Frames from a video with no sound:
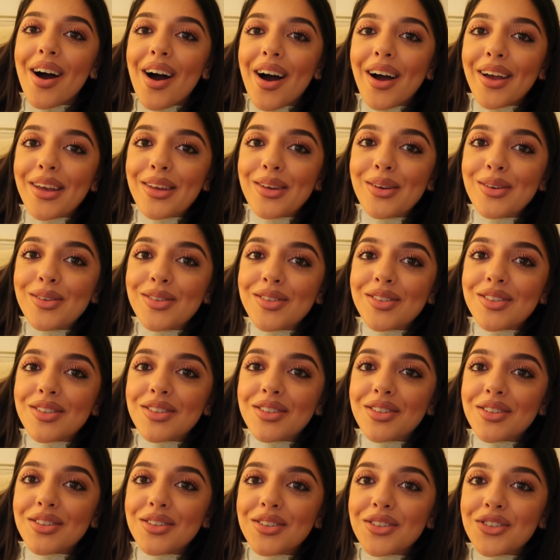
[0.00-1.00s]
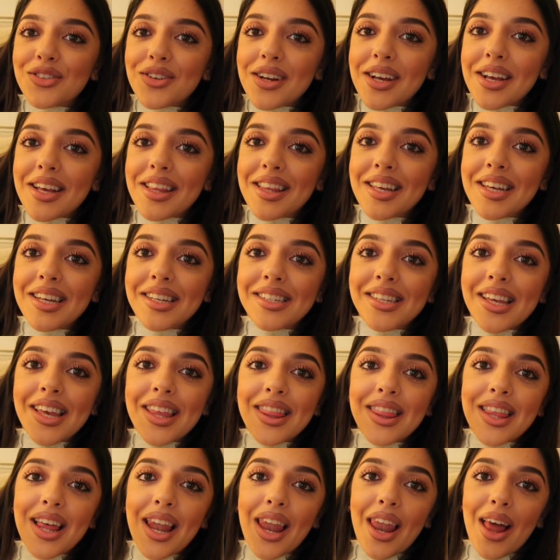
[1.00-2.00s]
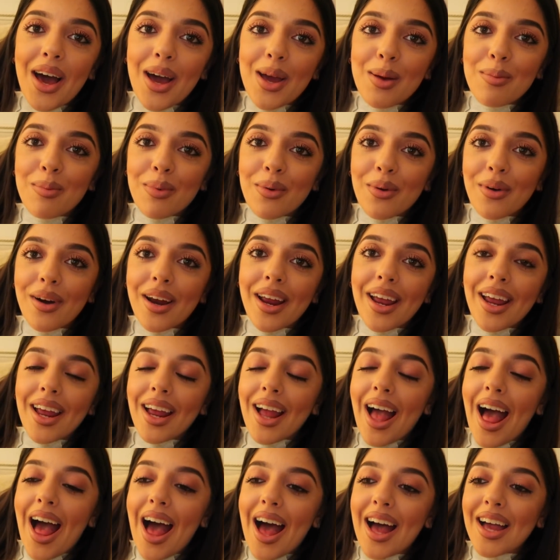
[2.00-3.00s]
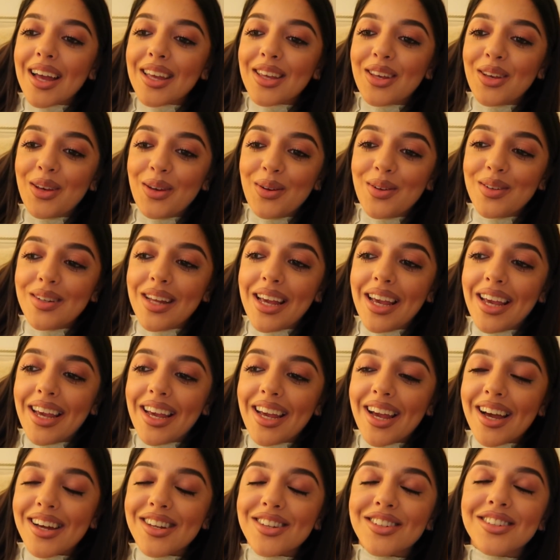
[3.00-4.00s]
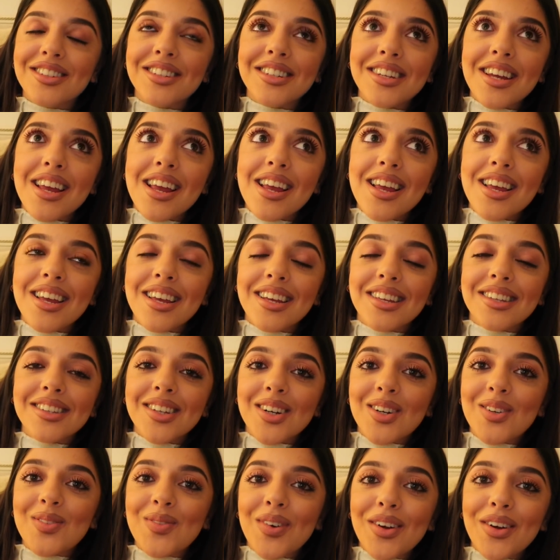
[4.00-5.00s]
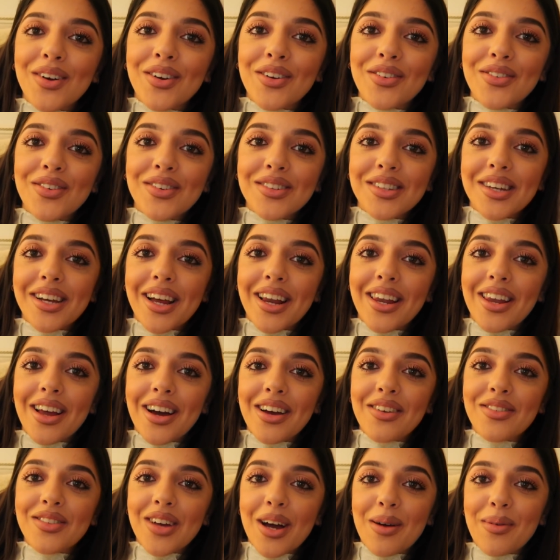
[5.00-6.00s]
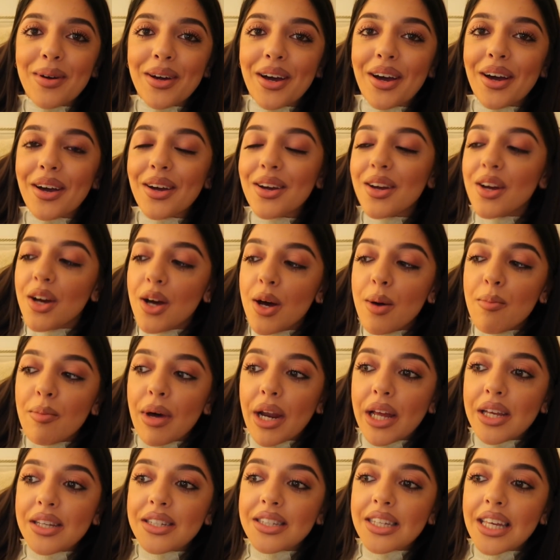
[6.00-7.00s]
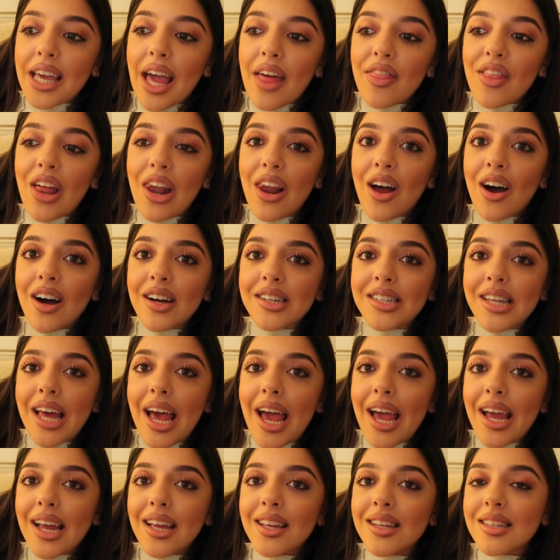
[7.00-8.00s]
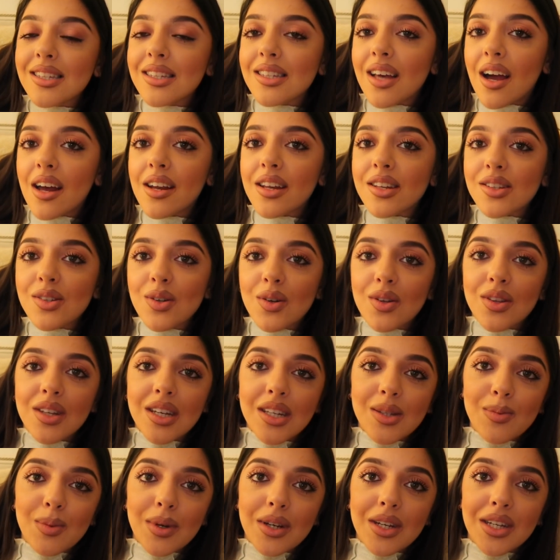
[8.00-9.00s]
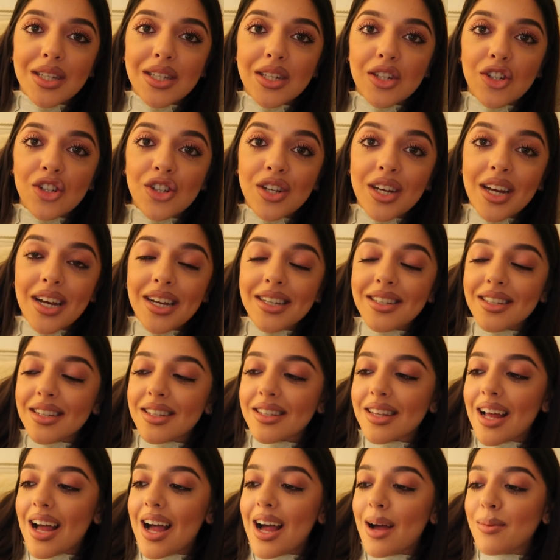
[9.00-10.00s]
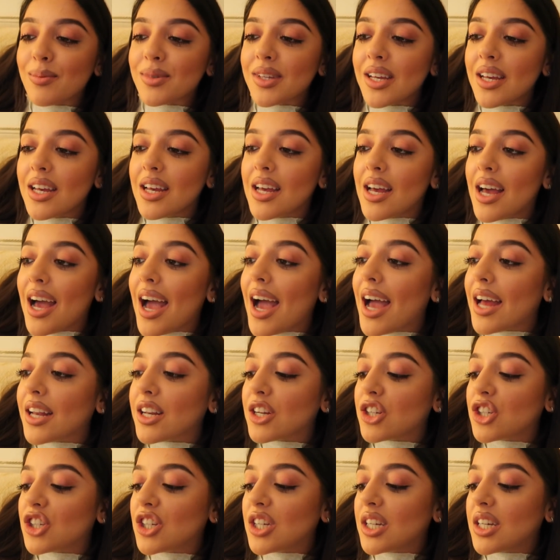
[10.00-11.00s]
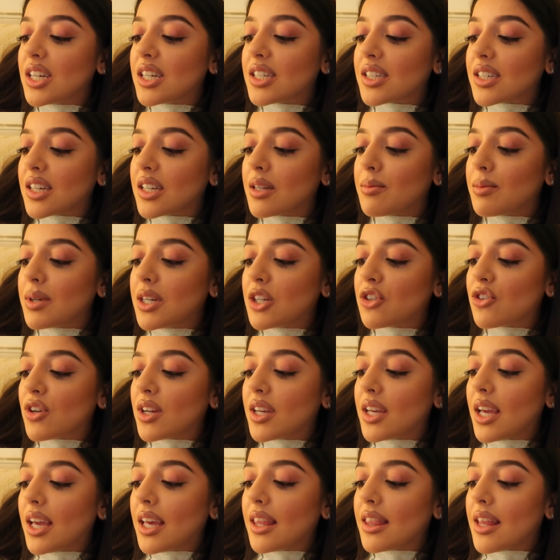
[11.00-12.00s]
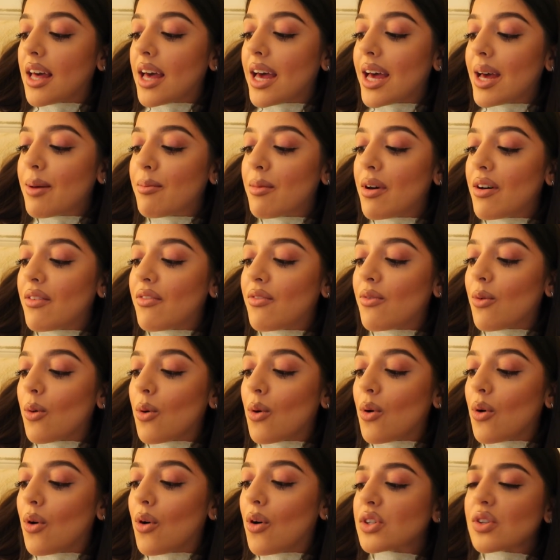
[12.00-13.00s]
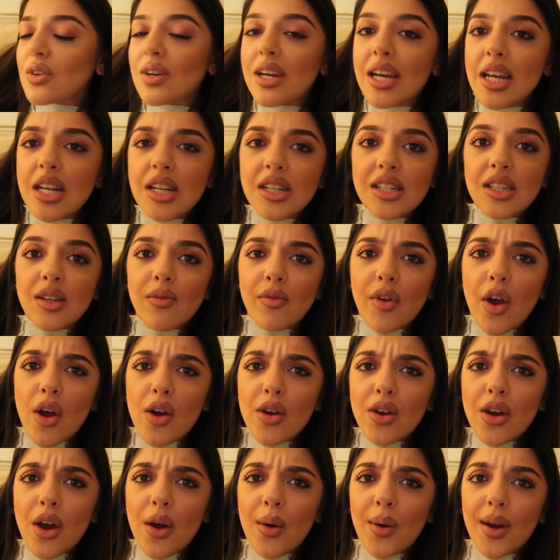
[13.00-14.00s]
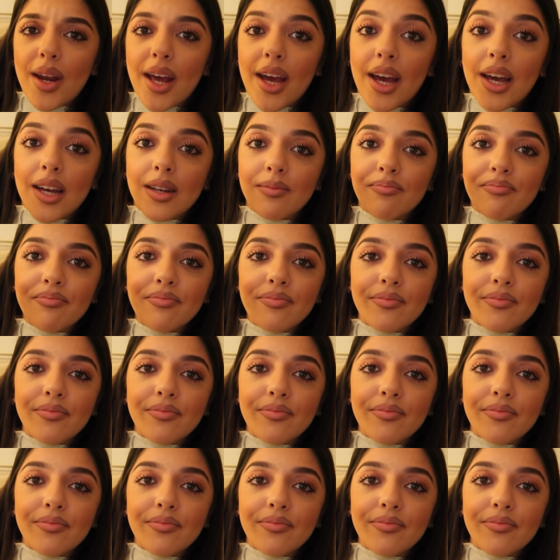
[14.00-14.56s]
I used to drink these in the library at uni. Jeez, oh my god, it feels like a lifetime ago. But I used to get the latte. Sina's got these because she has exams and she is gonna be drinking them for, it's got hints of cocoa in it.